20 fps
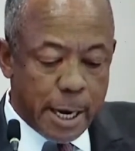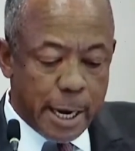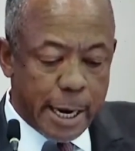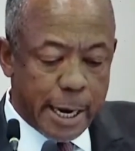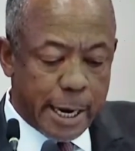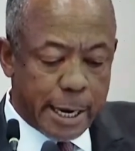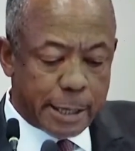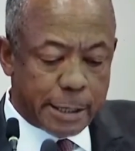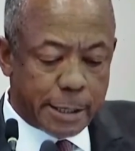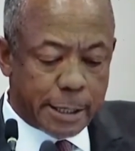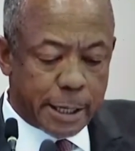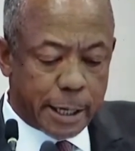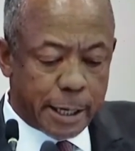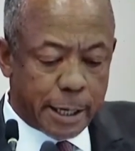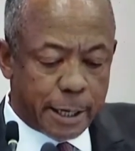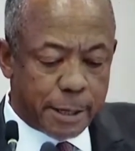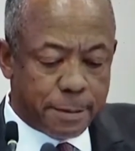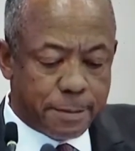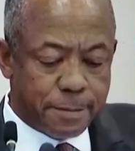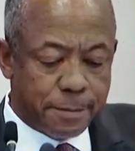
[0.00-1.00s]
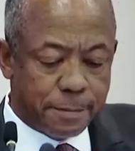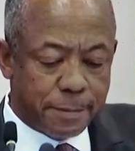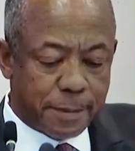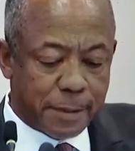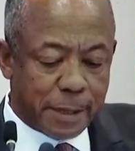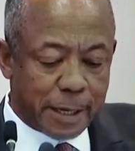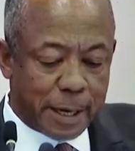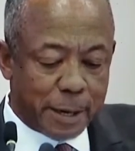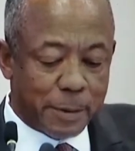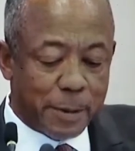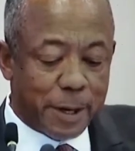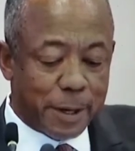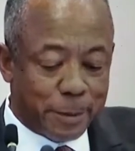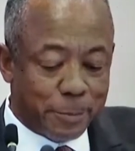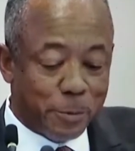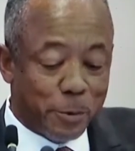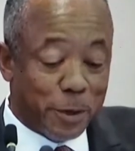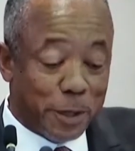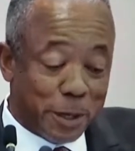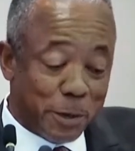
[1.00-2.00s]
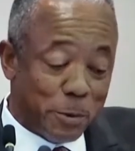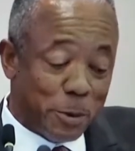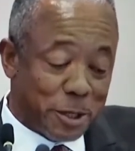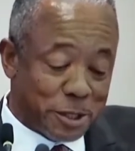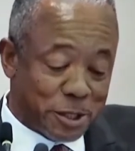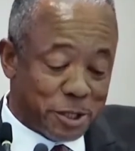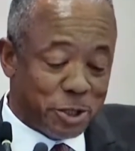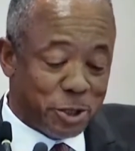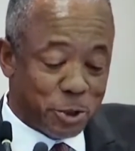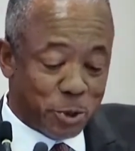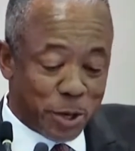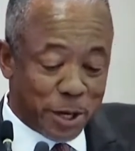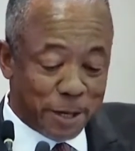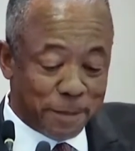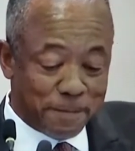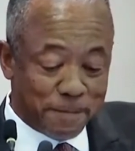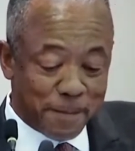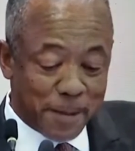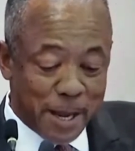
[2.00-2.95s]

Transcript: And I, I really was a joy.